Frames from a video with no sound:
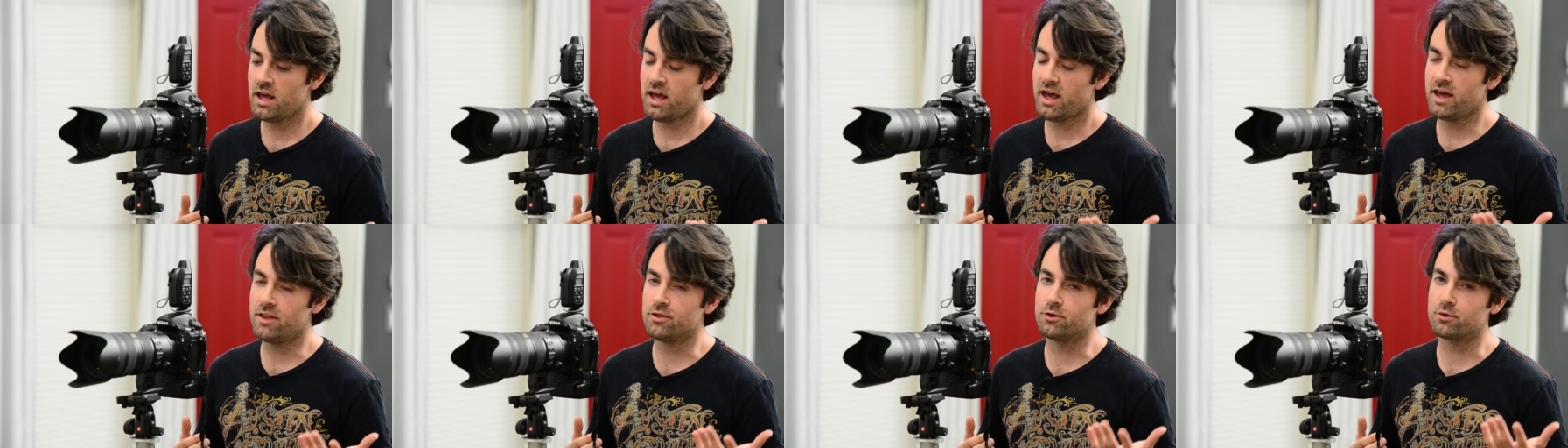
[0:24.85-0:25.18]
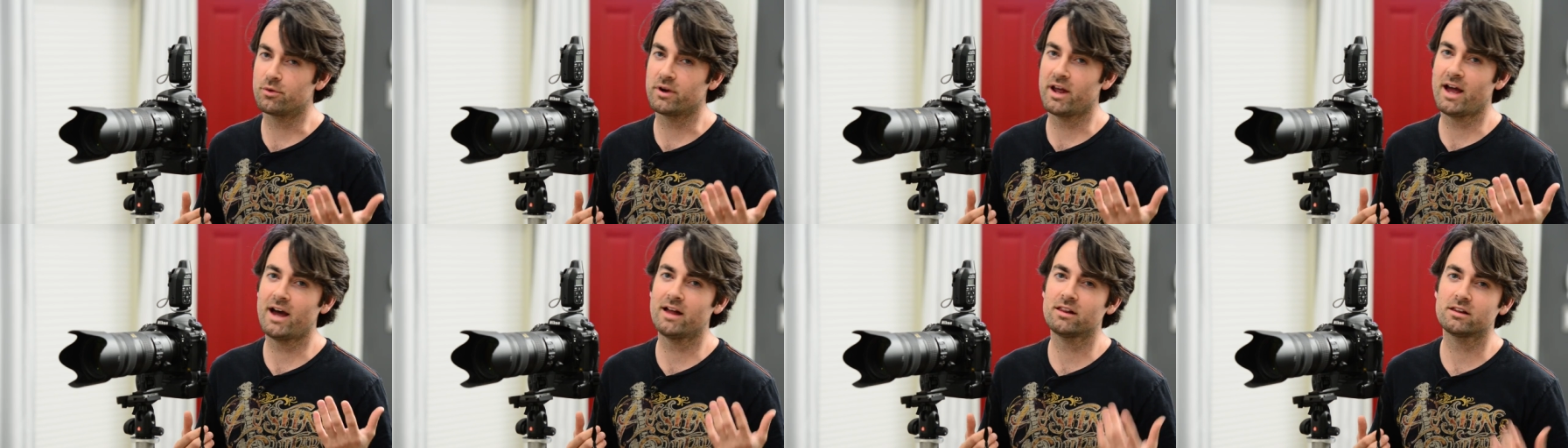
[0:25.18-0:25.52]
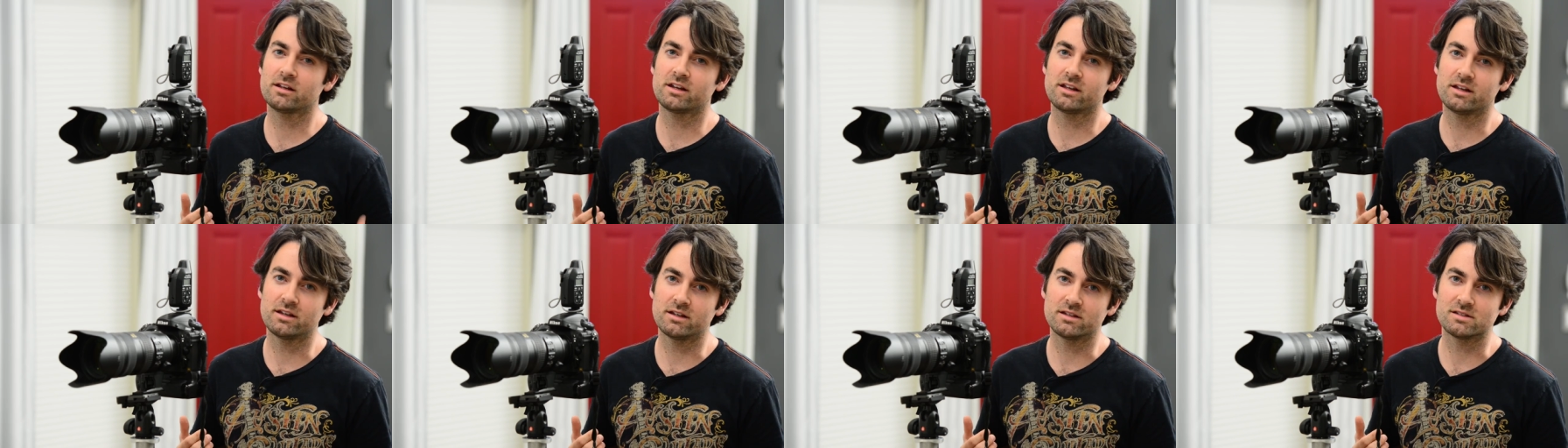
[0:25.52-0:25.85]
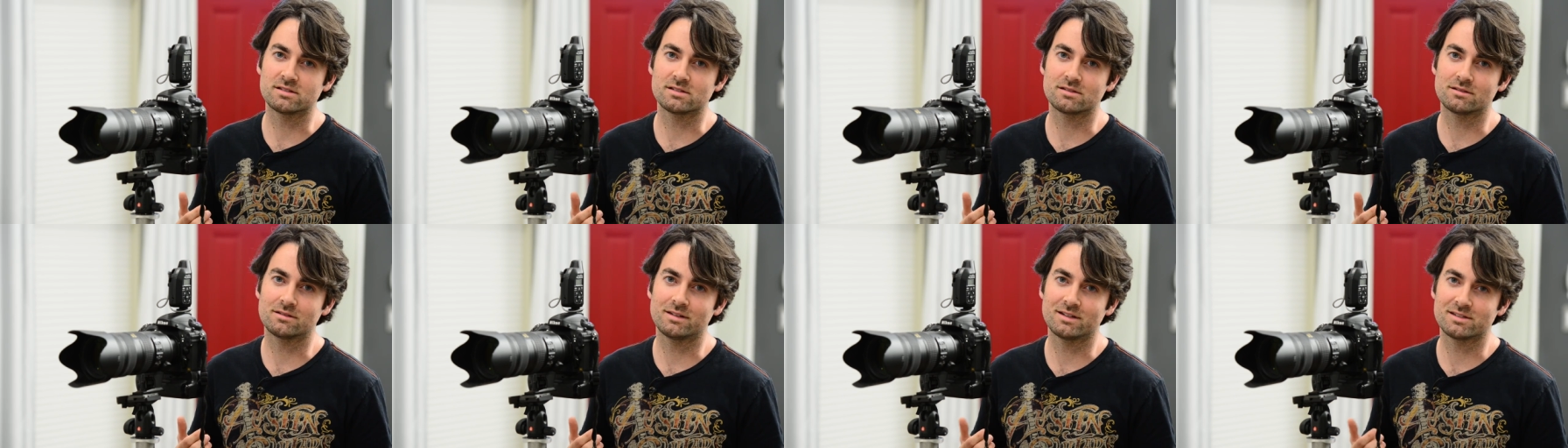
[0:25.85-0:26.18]
and the reality
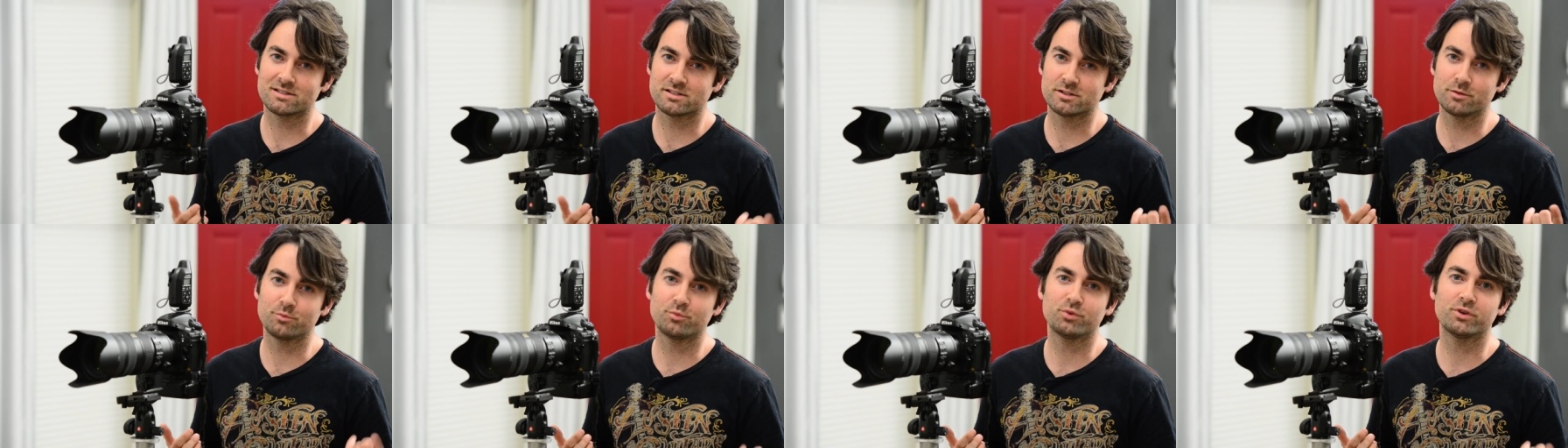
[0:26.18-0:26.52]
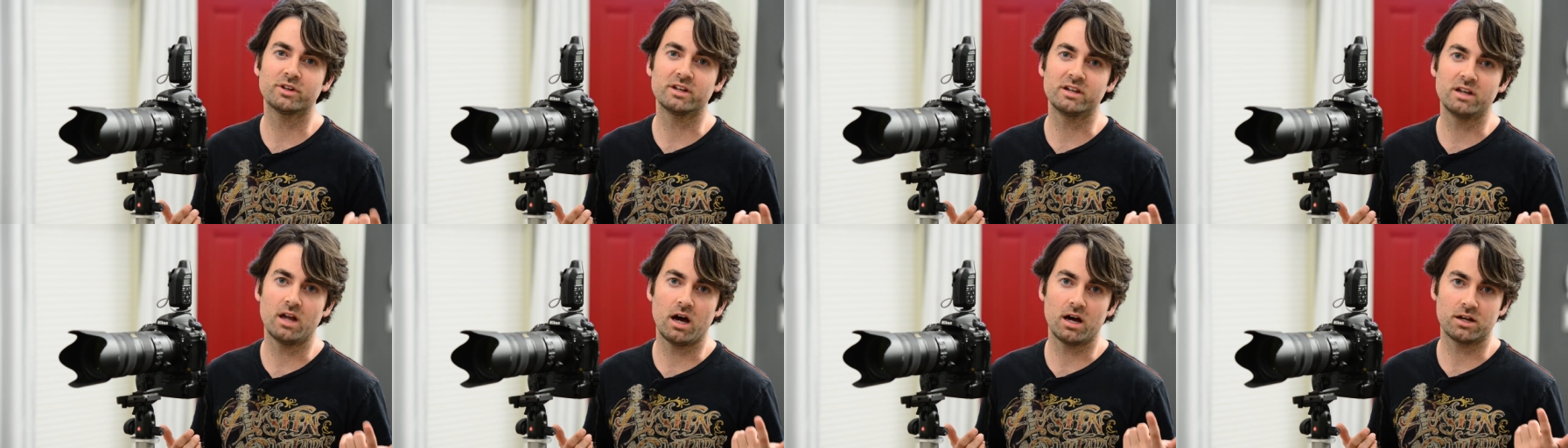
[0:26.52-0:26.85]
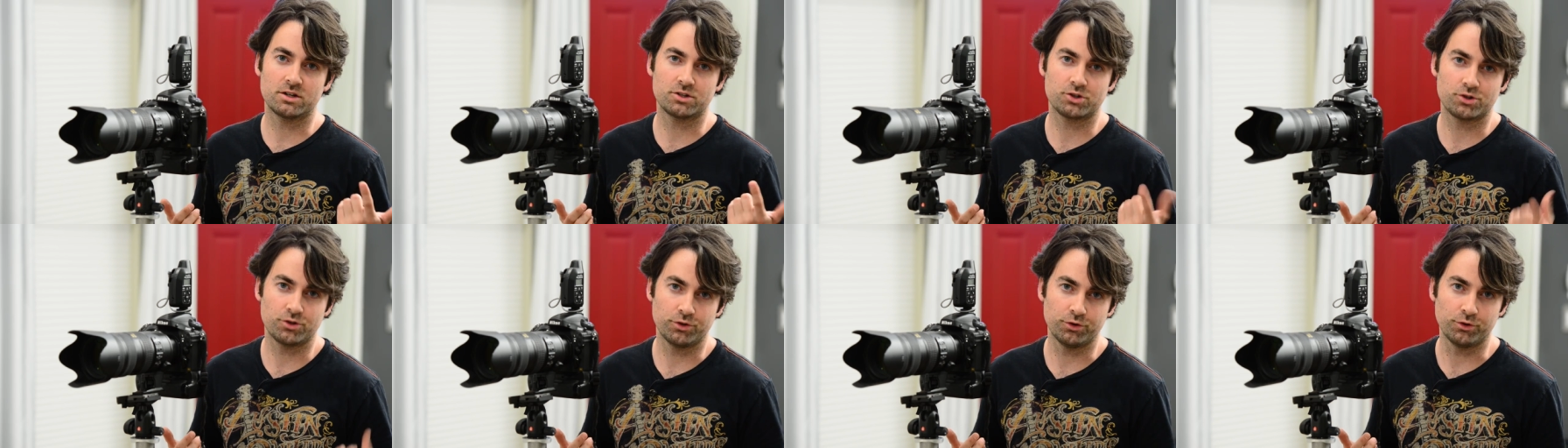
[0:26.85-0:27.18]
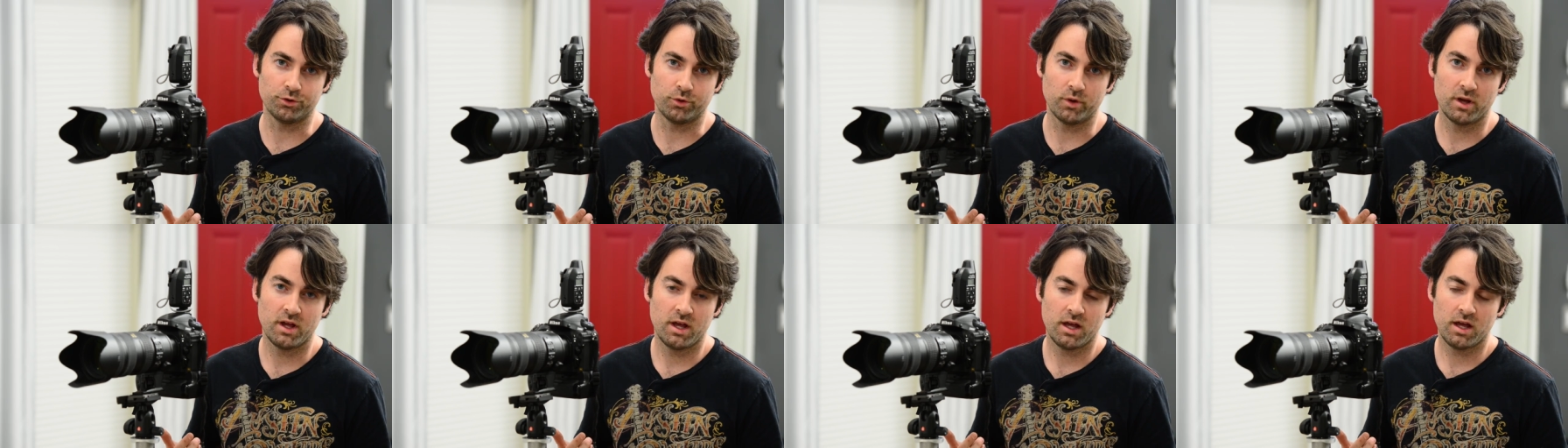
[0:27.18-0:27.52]
is that's simply not
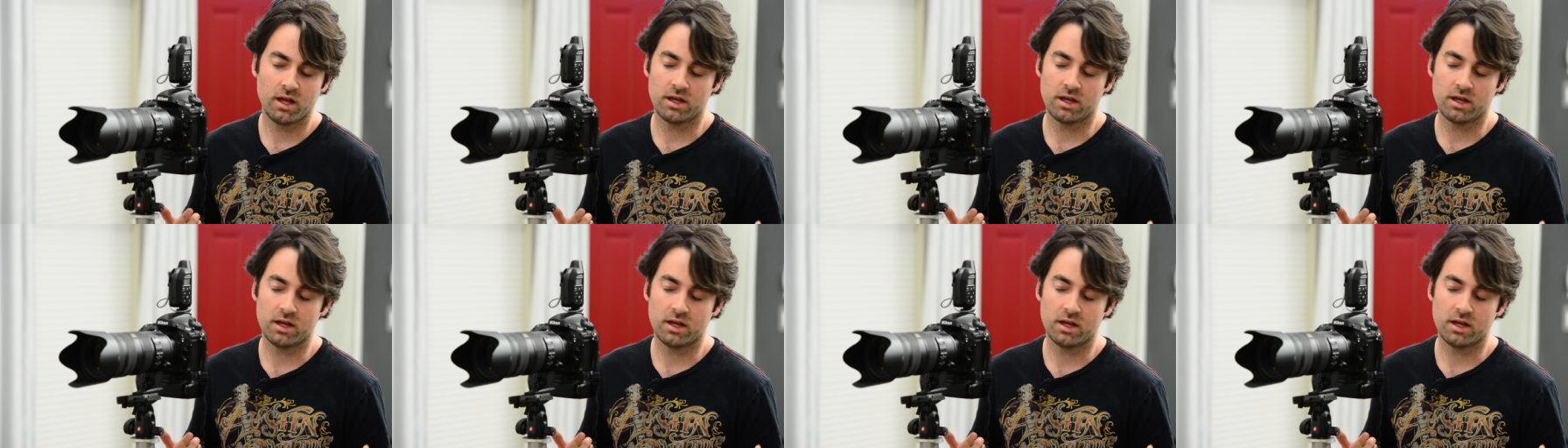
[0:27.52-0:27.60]
true.